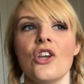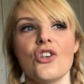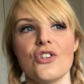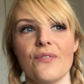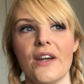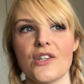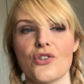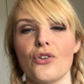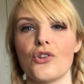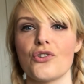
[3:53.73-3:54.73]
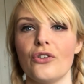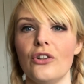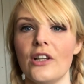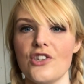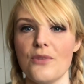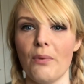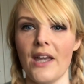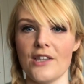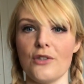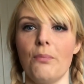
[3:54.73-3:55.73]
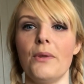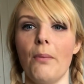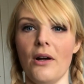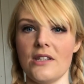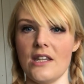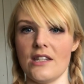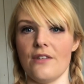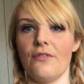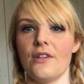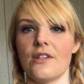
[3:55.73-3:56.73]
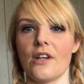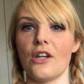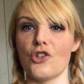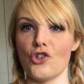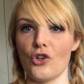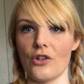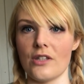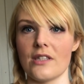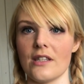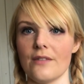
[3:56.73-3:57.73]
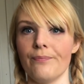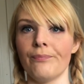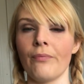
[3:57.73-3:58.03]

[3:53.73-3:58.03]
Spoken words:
she's very structural and she breaks up the body in different kind of chunks, and